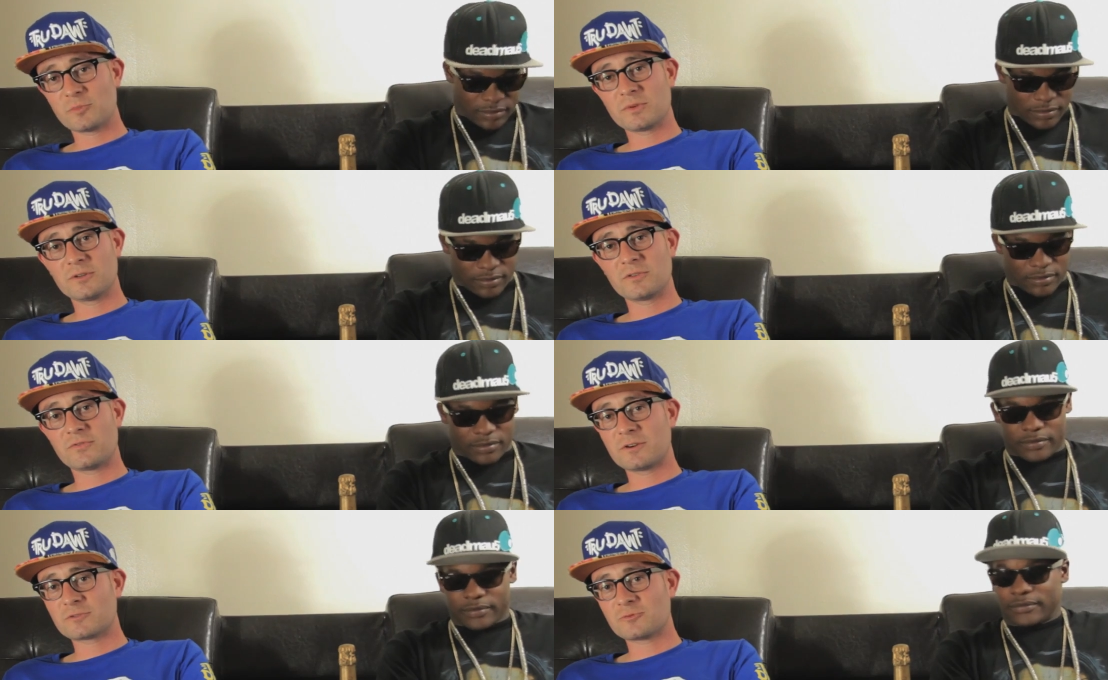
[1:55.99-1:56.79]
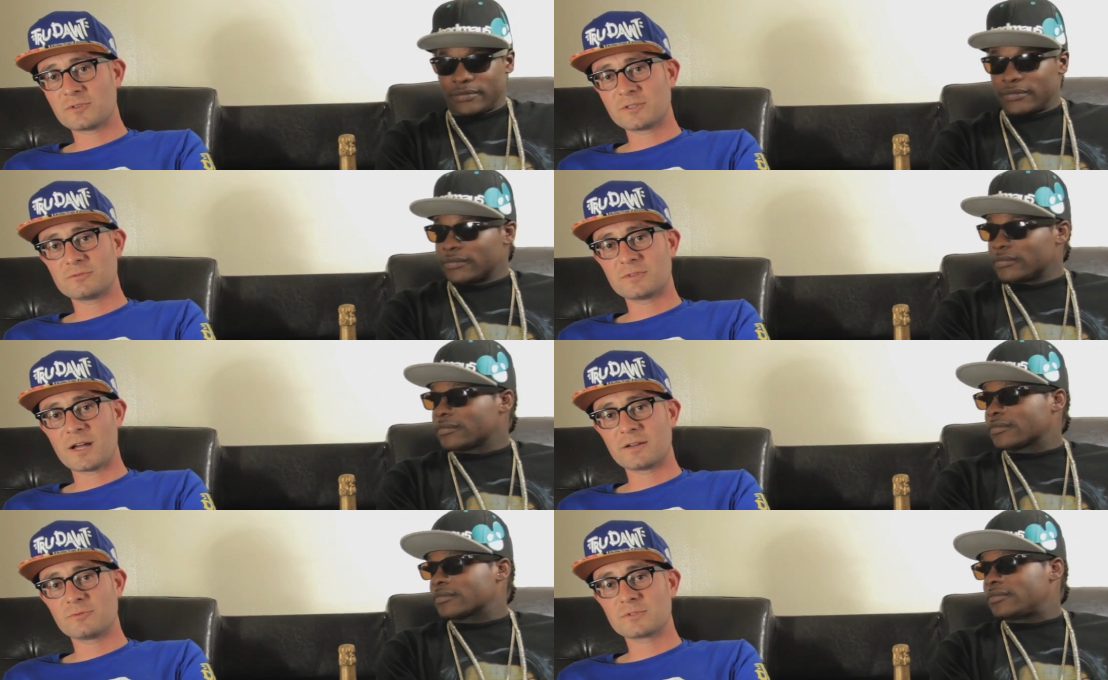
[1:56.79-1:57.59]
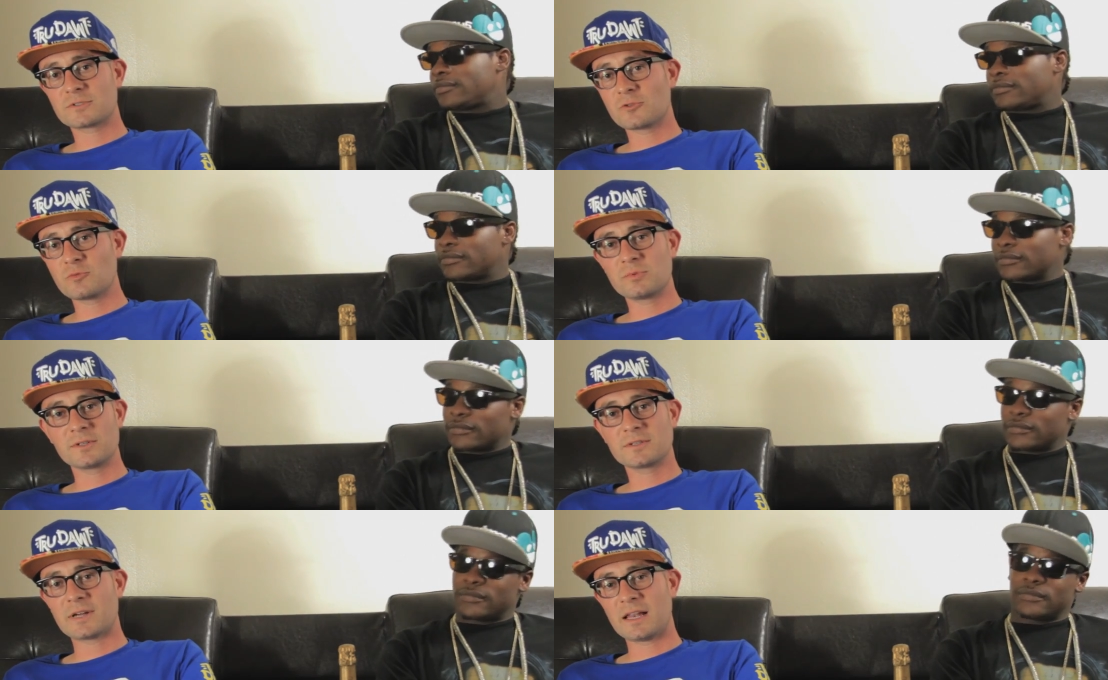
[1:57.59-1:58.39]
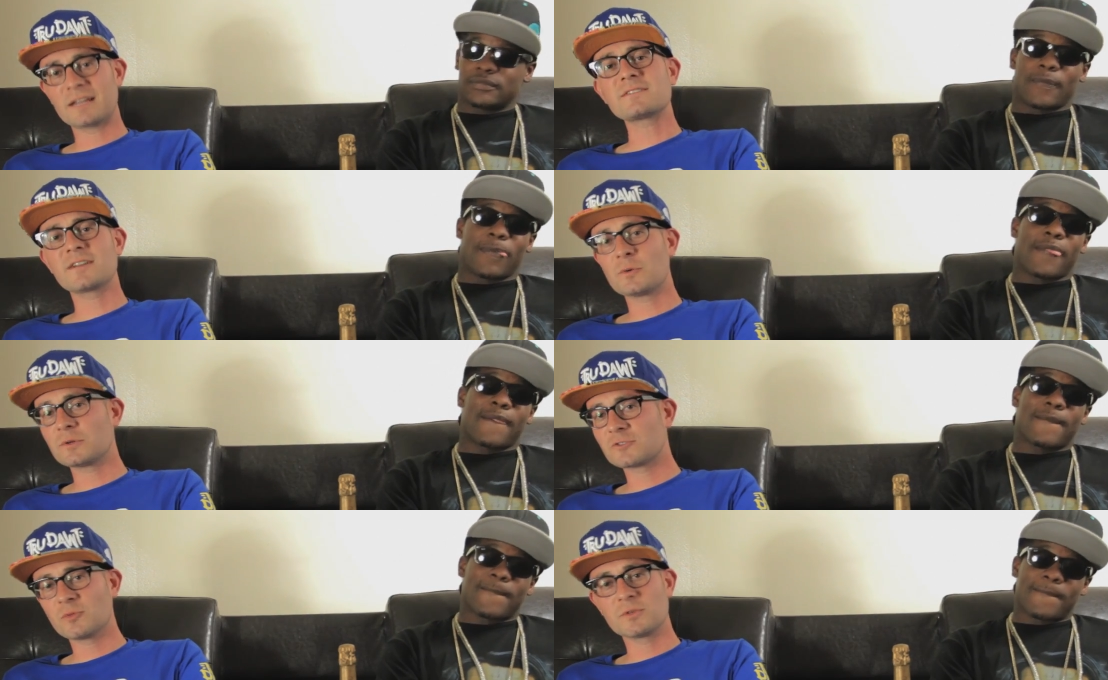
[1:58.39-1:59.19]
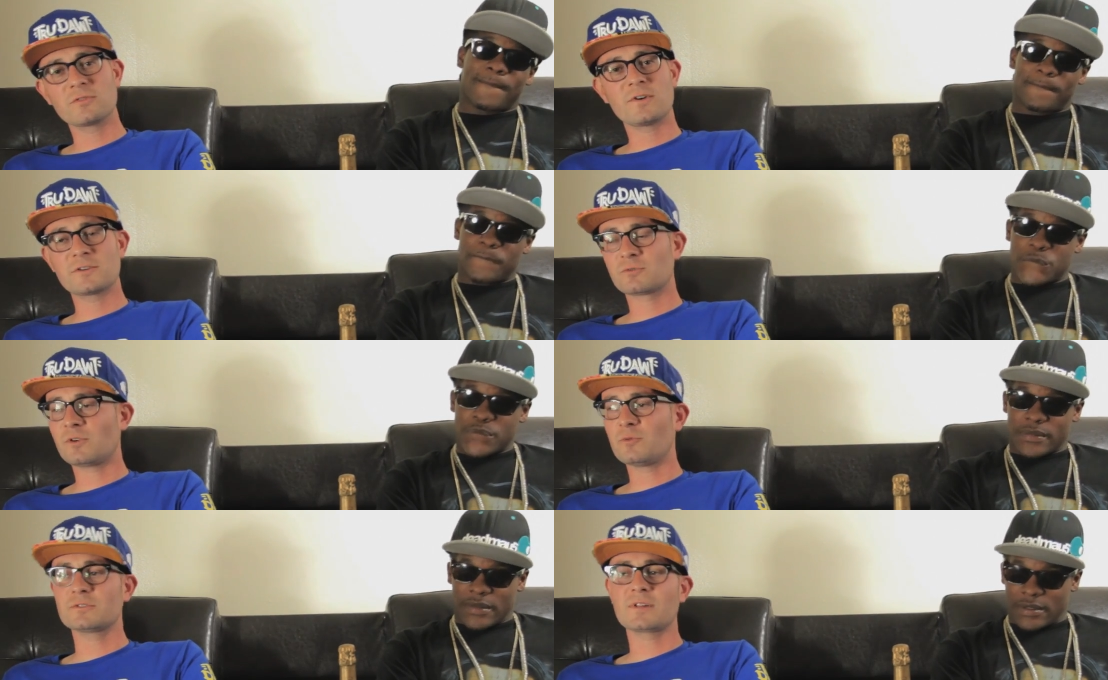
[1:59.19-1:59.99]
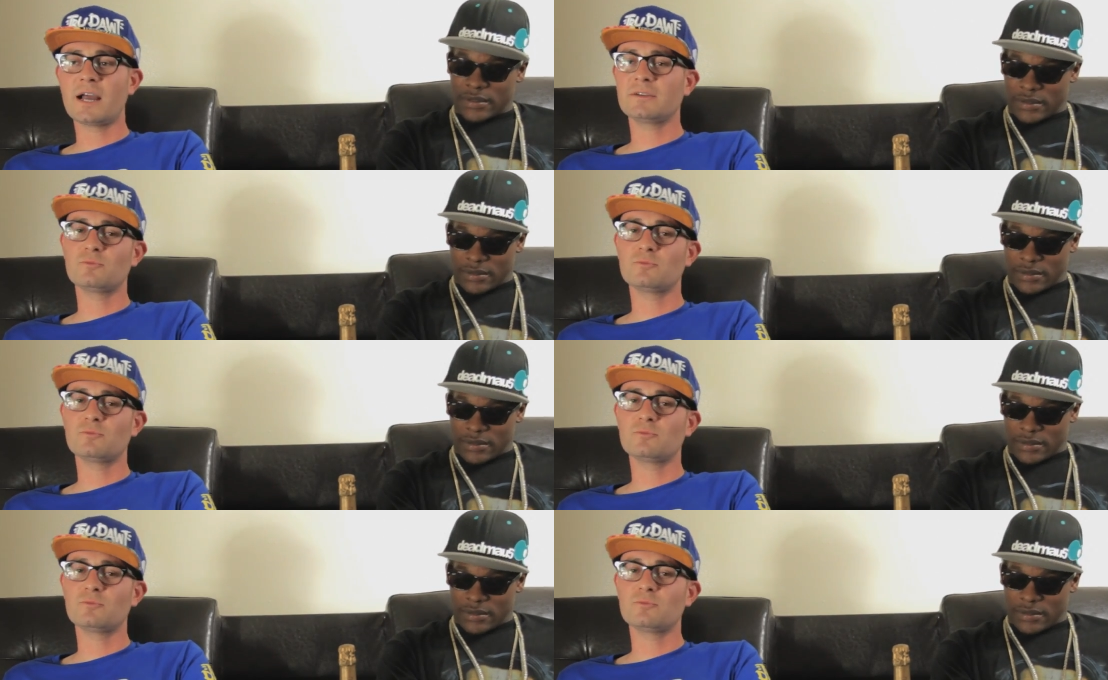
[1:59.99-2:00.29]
Speaker 1: Bill. The first one, like, was stupid. I like the second one too, but the first one was like